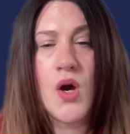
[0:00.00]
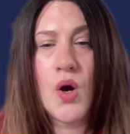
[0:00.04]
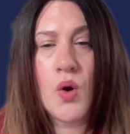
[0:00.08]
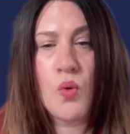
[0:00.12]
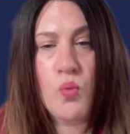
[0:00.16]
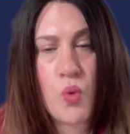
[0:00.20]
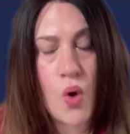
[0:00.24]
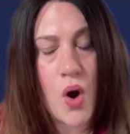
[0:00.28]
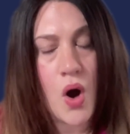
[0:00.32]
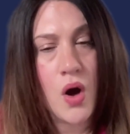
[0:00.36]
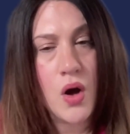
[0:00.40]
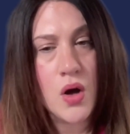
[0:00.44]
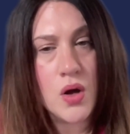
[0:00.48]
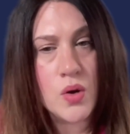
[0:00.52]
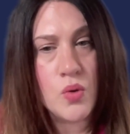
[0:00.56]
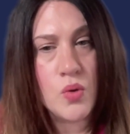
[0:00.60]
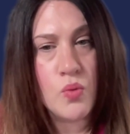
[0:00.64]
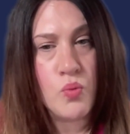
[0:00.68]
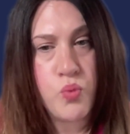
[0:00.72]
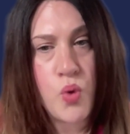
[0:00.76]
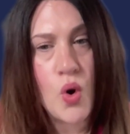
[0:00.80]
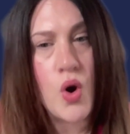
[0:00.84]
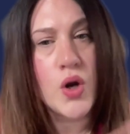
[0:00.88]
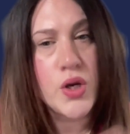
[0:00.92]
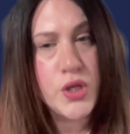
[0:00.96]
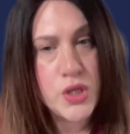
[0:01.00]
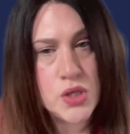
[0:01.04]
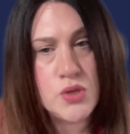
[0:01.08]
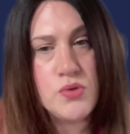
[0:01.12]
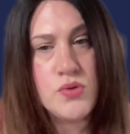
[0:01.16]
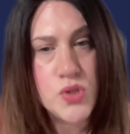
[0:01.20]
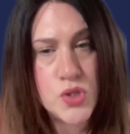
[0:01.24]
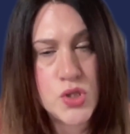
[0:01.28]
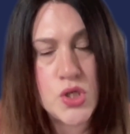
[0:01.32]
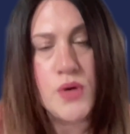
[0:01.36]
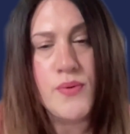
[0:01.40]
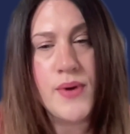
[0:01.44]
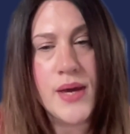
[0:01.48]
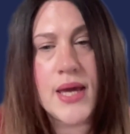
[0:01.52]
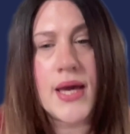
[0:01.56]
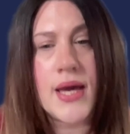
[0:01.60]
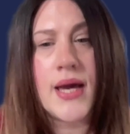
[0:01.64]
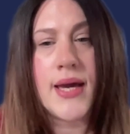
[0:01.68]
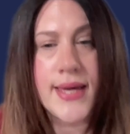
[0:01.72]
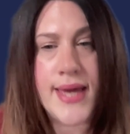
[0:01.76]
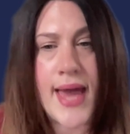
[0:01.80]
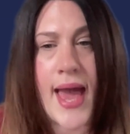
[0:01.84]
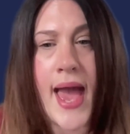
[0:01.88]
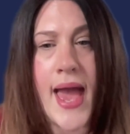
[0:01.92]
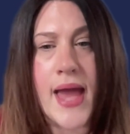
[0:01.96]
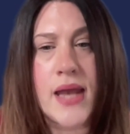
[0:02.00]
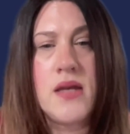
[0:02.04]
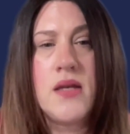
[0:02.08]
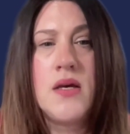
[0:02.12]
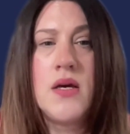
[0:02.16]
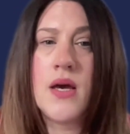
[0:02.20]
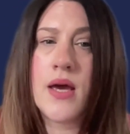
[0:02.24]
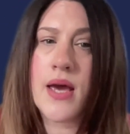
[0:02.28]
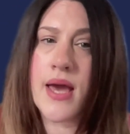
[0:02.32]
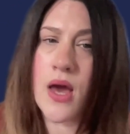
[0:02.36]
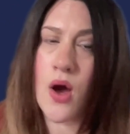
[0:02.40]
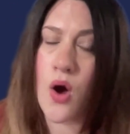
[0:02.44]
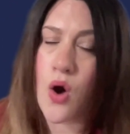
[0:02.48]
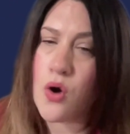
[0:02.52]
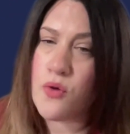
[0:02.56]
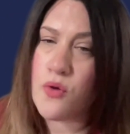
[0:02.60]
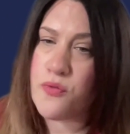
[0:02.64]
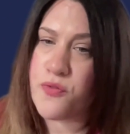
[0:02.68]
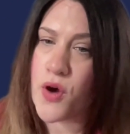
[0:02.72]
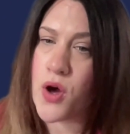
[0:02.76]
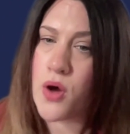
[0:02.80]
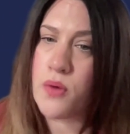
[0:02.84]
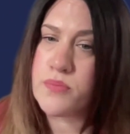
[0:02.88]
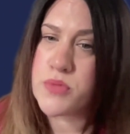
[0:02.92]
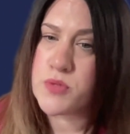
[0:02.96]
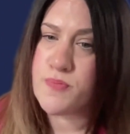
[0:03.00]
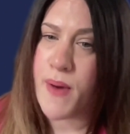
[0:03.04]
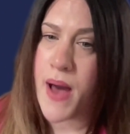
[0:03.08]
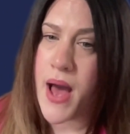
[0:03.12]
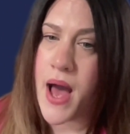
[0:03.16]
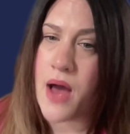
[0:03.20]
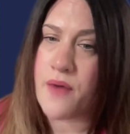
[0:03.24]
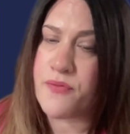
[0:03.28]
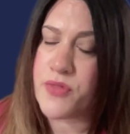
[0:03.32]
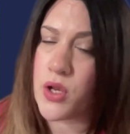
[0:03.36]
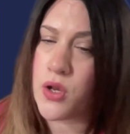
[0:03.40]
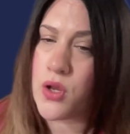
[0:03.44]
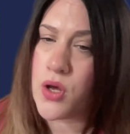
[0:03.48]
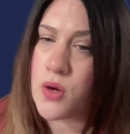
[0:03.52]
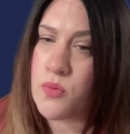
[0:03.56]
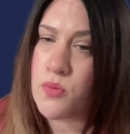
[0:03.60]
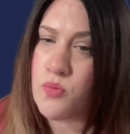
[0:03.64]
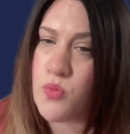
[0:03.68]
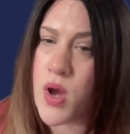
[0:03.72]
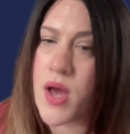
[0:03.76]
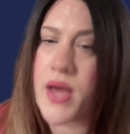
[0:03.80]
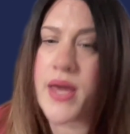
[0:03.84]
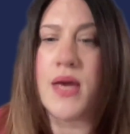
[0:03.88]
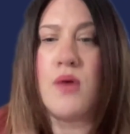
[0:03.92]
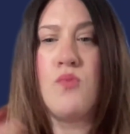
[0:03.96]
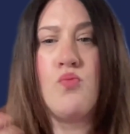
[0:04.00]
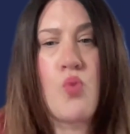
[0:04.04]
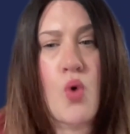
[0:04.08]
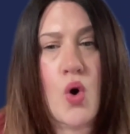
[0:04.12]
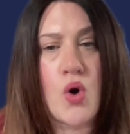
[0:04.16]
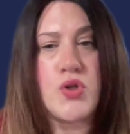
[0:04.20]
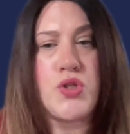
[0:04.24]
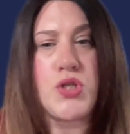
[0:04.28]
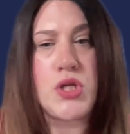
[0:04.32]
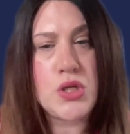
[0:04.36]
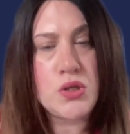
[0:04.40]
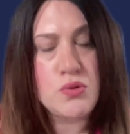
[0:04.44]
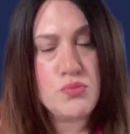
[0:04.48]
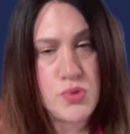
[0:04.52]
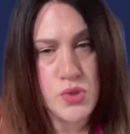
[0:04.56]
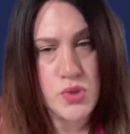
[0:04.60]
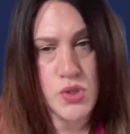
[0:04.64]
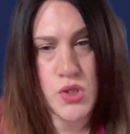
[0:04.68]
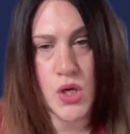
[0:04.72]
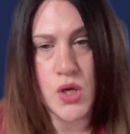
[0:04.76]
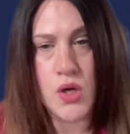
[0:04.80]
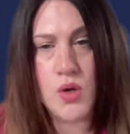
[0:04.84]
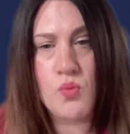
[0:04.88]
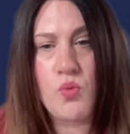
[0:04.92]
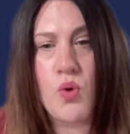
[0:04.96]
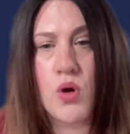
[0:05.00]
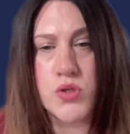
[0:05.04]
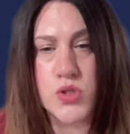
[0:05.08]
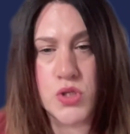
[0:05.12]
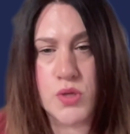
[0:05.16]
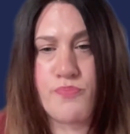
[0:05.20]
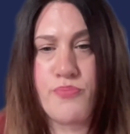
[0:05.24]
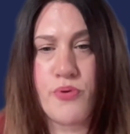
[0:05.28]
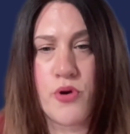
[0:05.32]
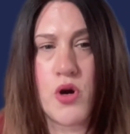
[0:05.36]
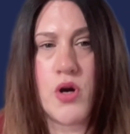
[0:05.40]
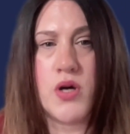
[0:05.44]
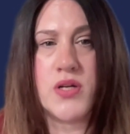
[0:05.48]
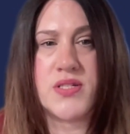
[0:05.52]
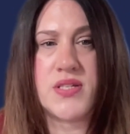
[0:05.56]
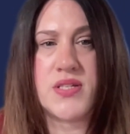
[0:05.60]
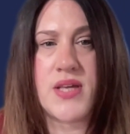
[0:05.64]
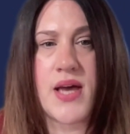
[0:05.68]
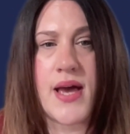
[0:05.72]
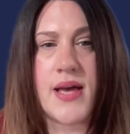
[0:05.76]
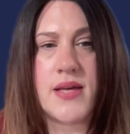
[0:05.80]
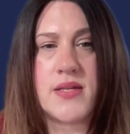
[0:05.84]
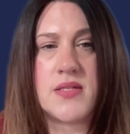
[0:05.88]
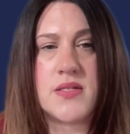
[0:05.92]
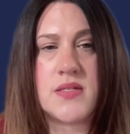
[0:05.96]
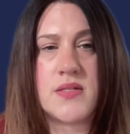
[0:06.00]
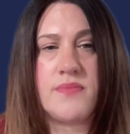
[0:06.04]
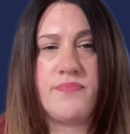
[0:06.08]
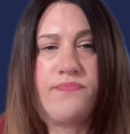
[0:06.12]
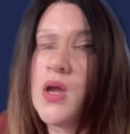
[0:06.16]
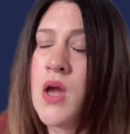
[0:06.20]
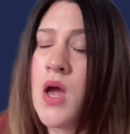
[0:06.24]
What are you doing again? It all forms part of the loan working. What do you do? What's the process?